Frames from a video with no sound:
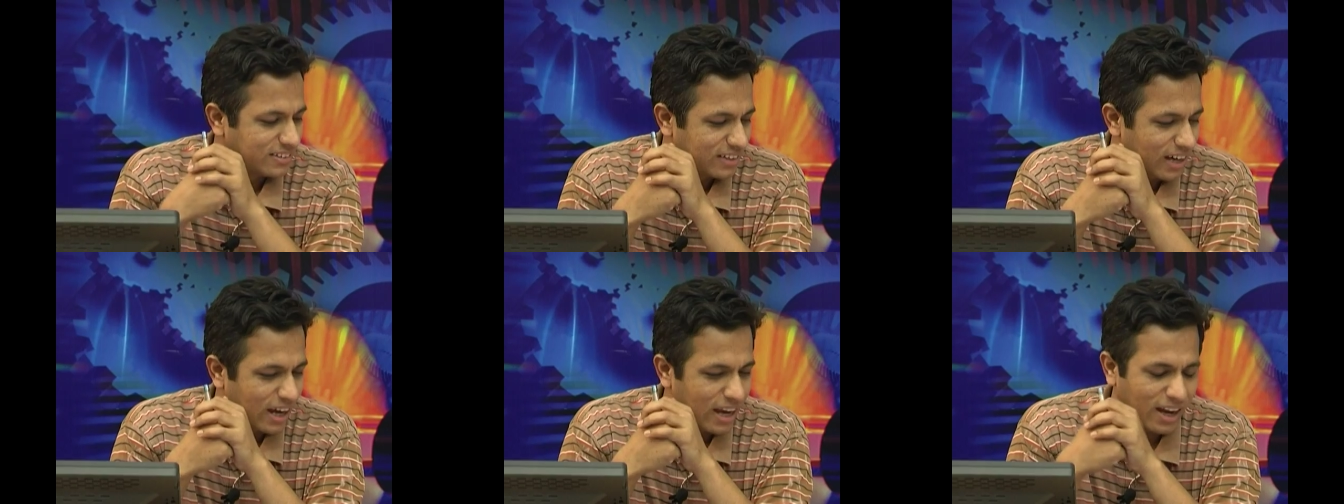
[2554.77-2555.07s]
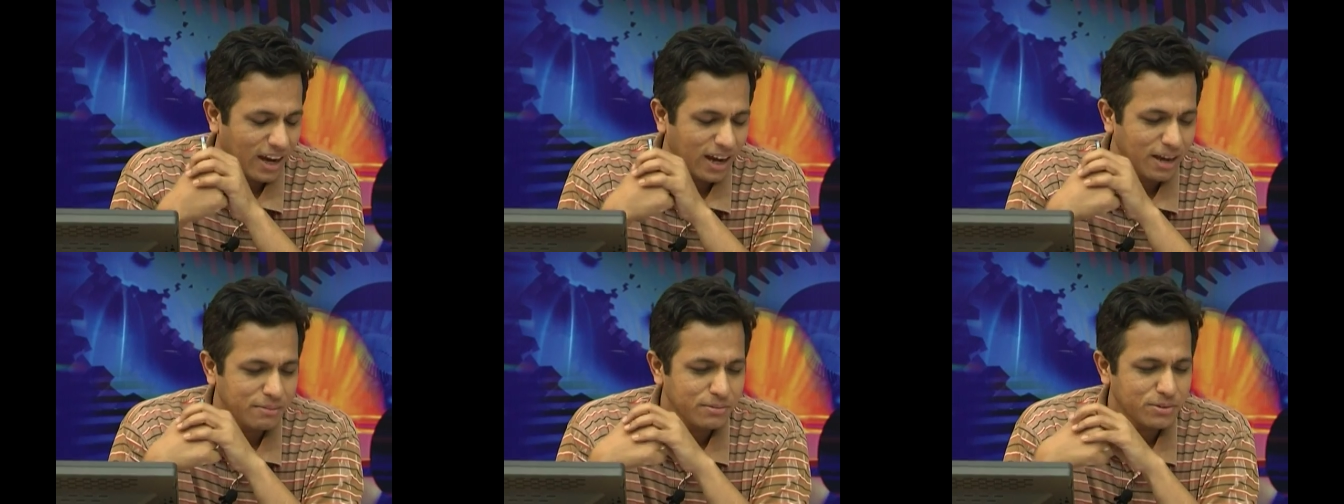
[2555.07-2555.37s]
I,
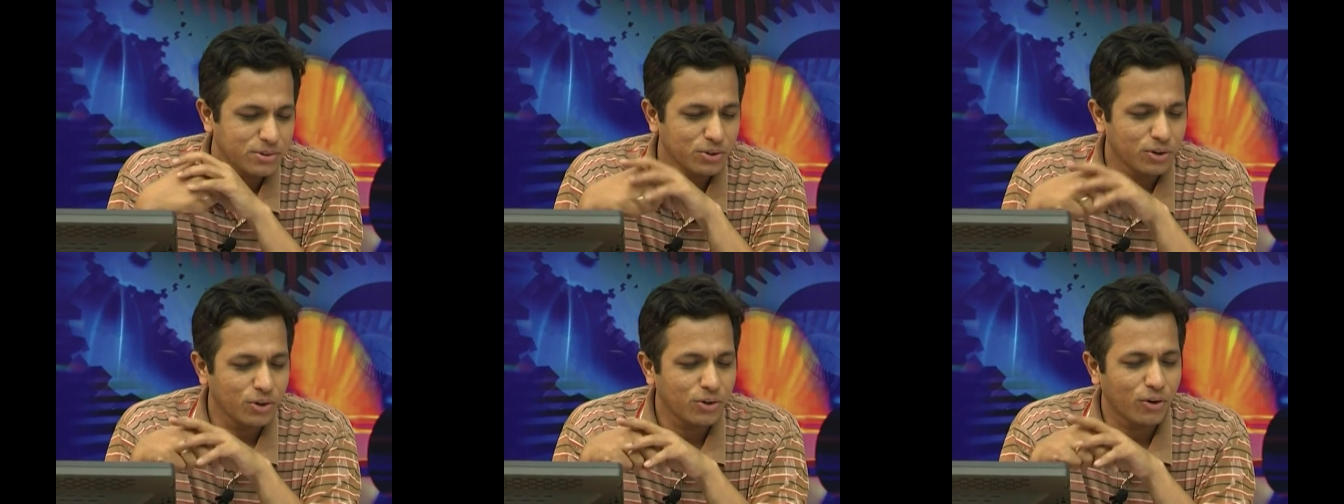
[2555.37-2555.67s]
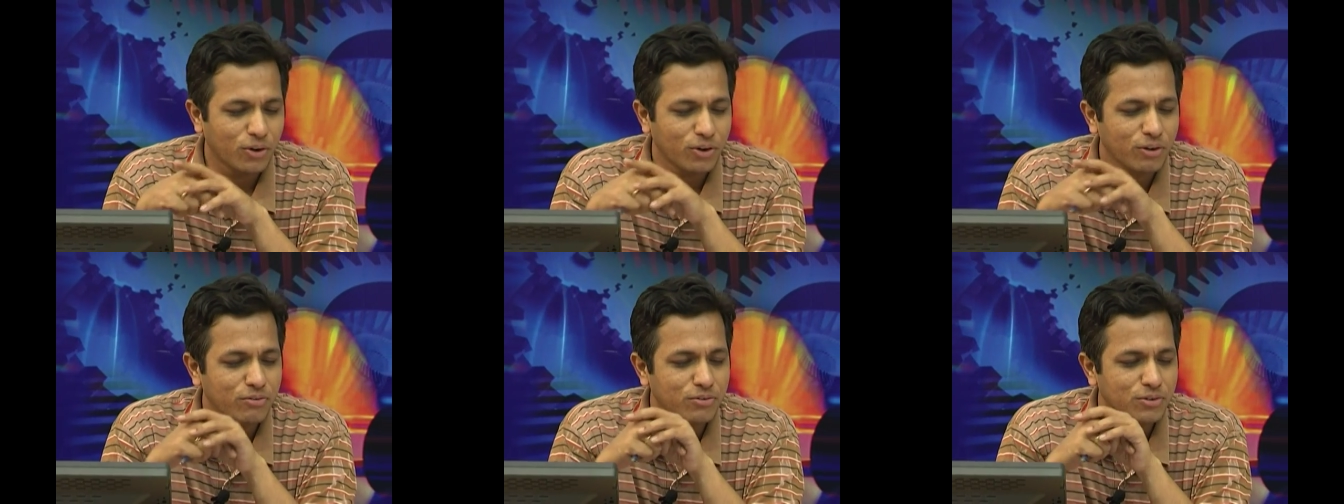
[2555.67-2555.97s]
I, am sure
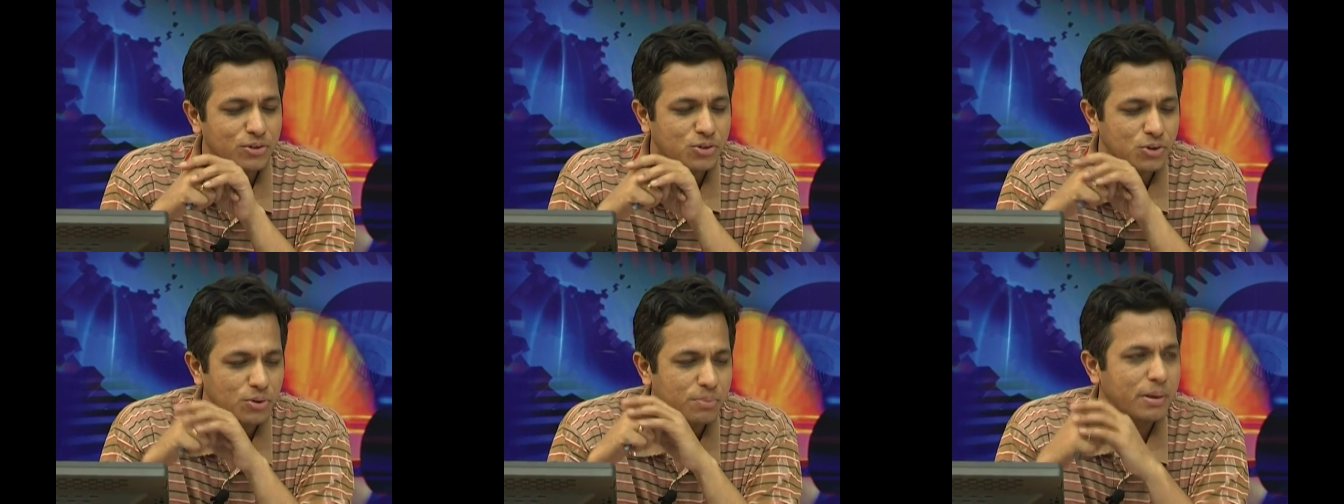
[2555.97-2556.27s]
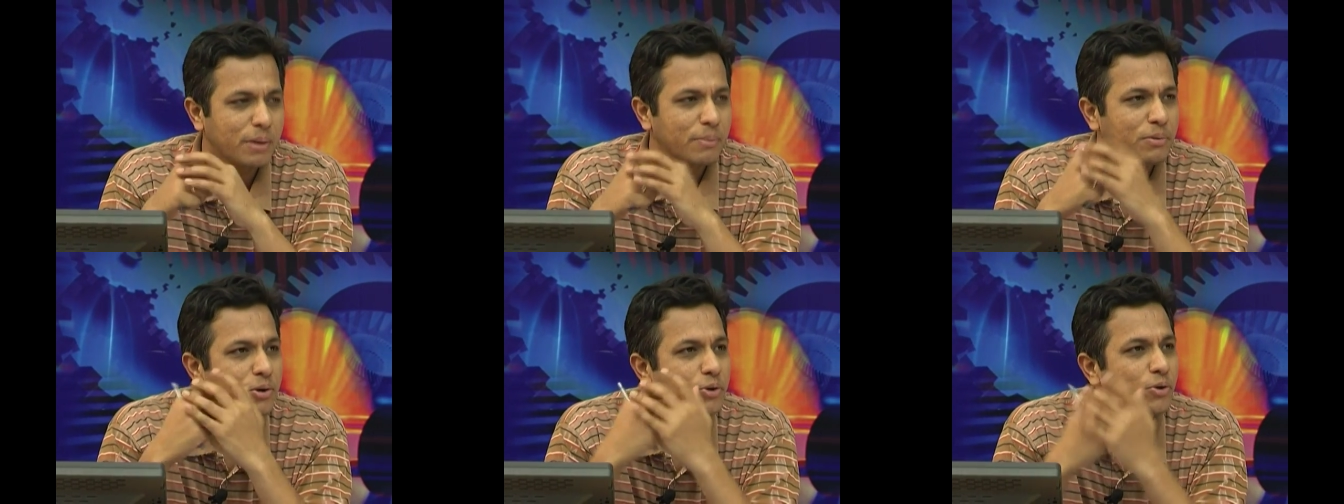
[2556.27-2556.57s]
all of you should
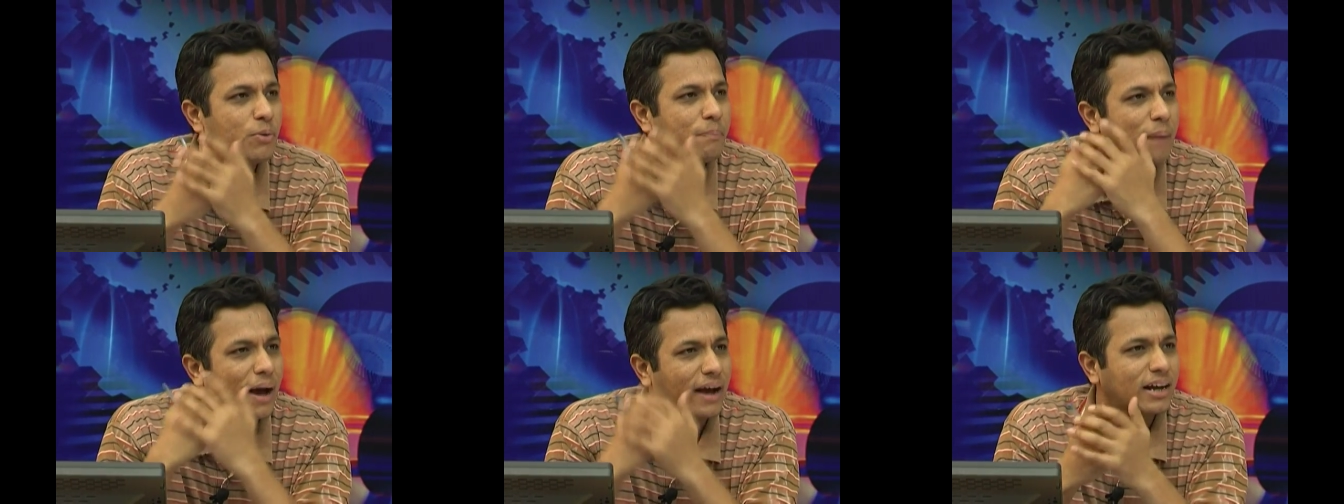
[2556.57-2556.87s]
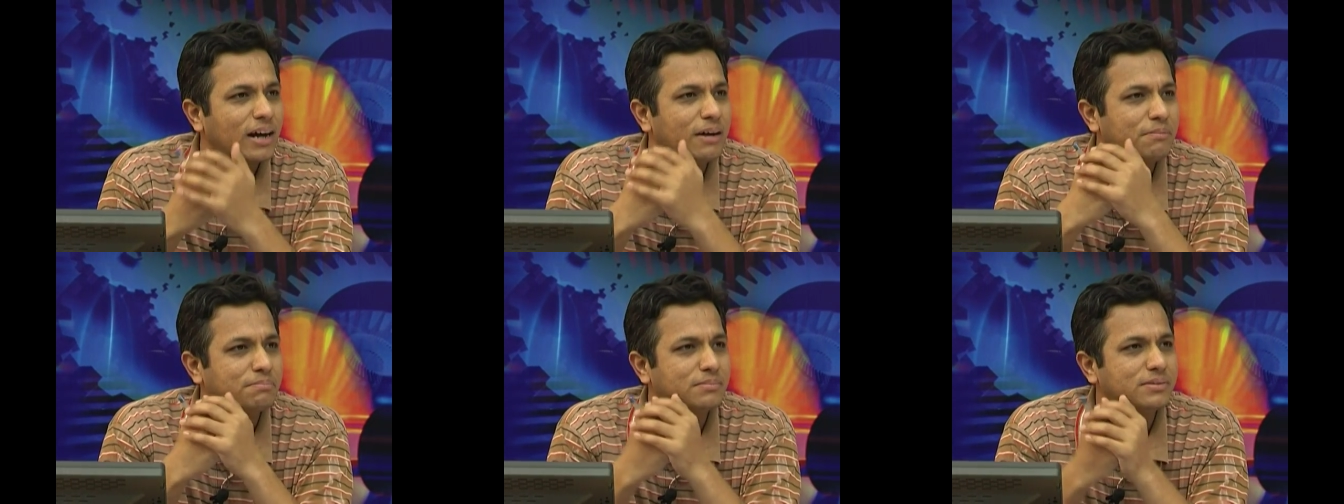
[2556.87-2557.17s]
be able to do
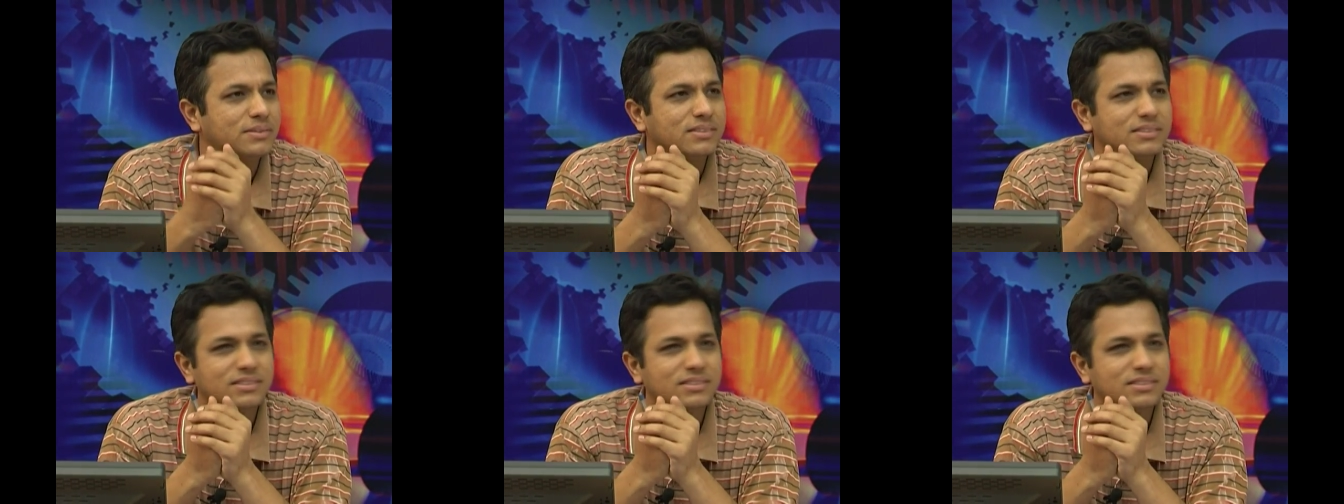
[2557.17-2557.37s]
backup.